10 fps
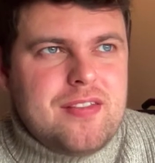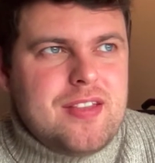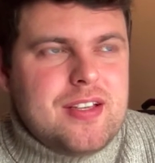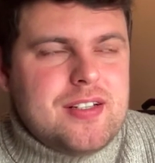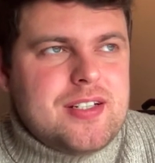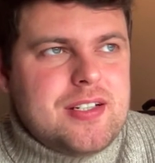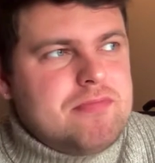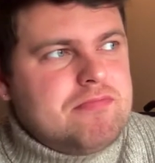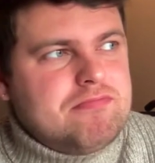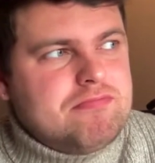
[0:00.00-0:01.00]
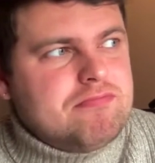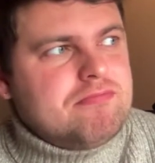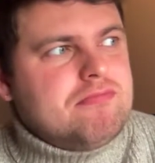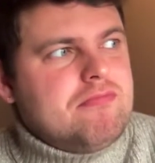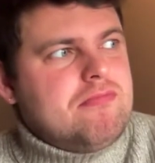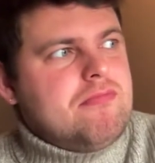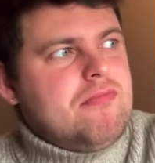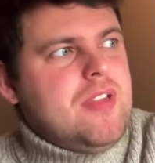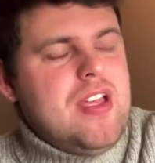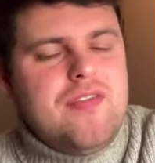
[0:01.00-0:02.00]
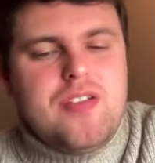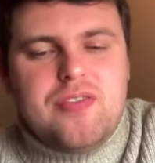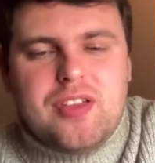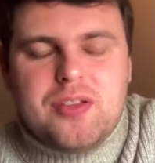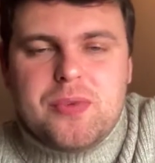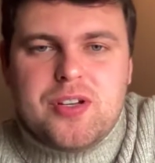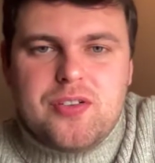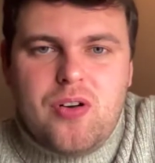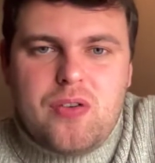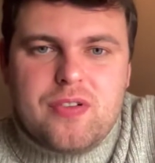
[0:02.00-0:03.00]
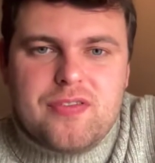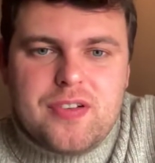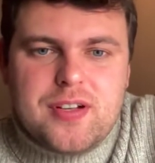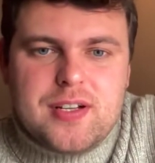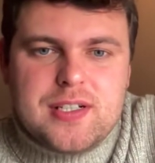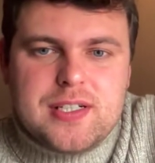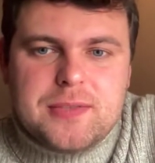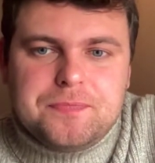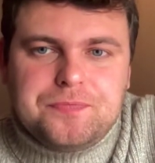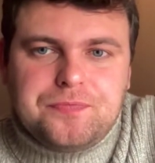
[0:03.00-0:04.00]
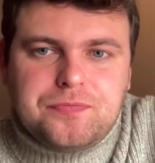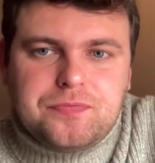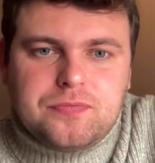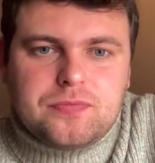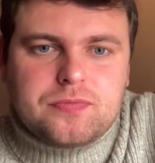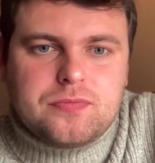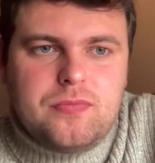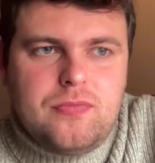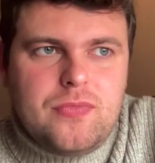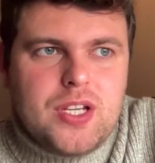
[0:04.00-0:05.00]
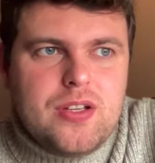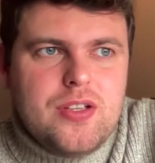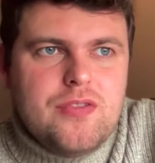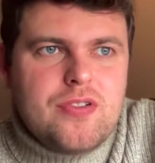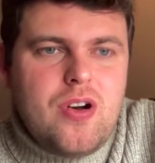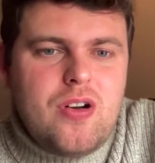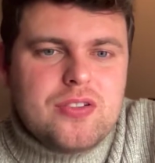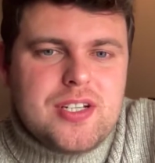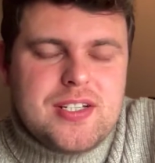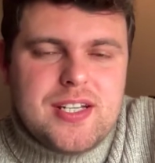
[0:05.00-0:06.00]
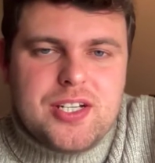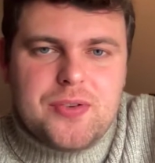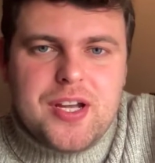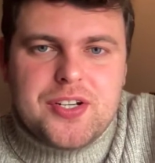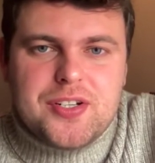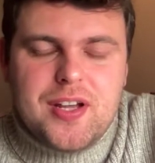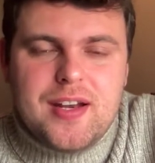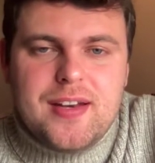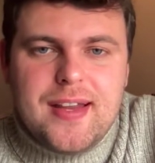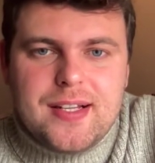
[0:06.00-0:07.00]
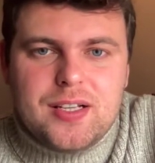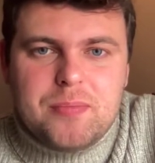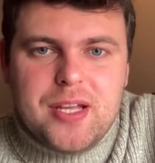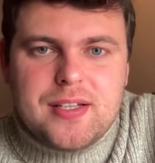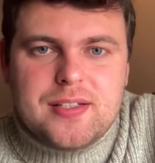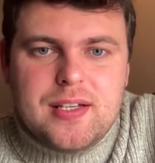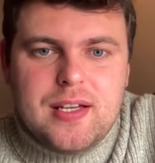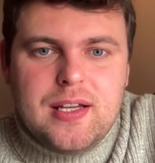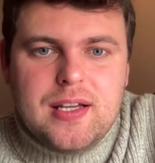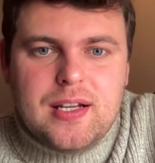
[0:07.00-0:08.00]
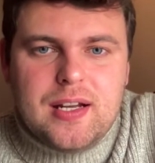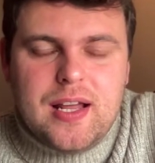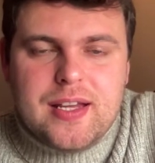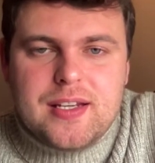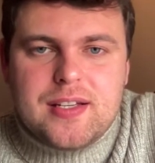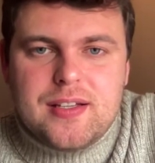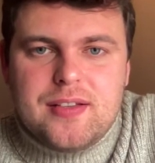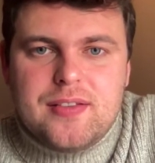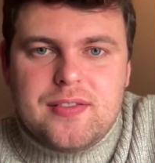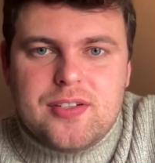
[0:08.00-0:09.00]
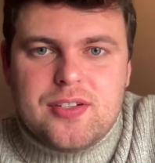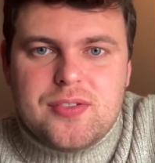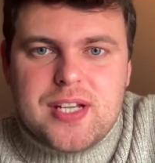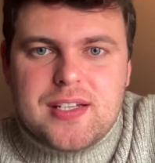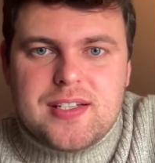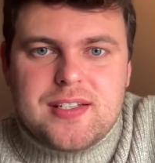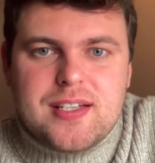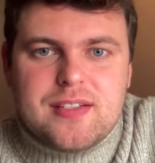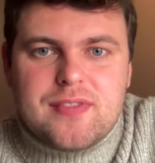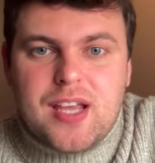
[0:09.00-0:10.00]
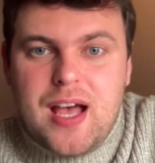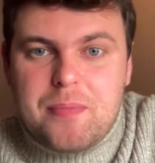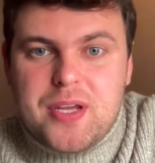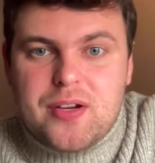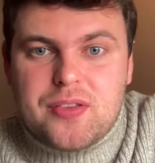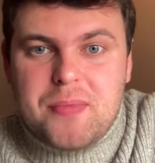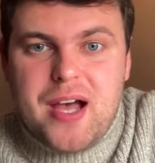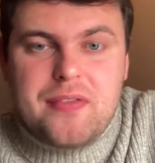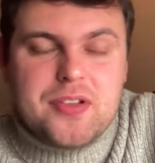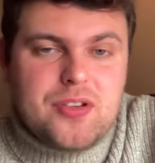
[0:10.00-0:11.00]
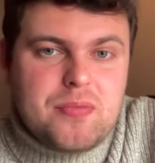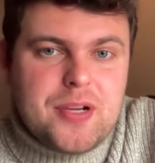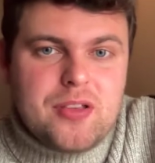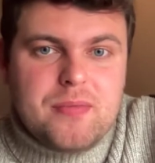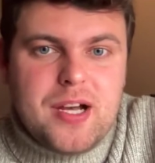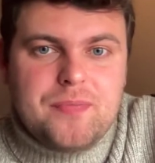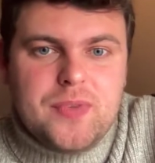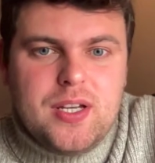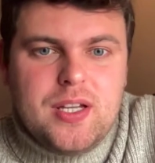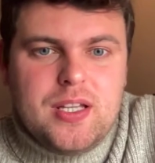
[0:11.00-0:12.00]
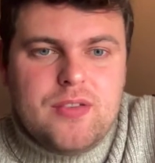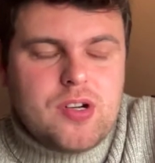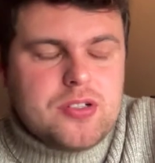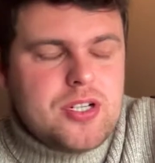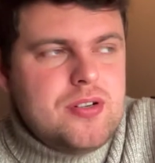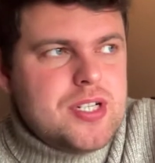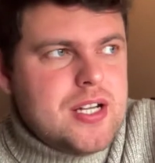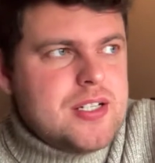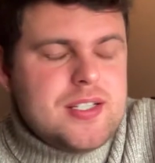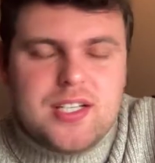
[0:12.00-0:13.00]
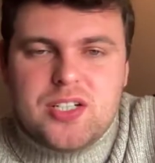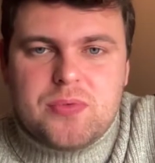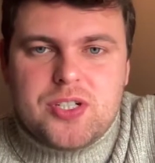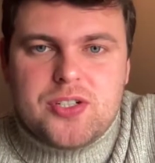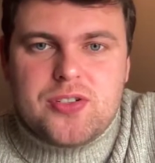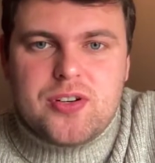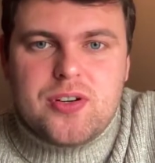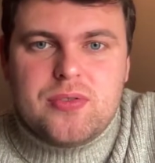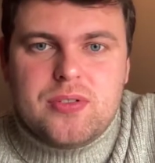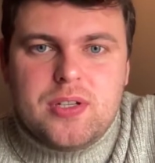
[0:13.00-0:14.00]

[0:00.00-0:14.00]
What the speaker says: thinks that if you think the word not refers, you've got a situation a little bit like the two sentences of the cat being on the mat and the dog being on the mat. You've got two sentences which are true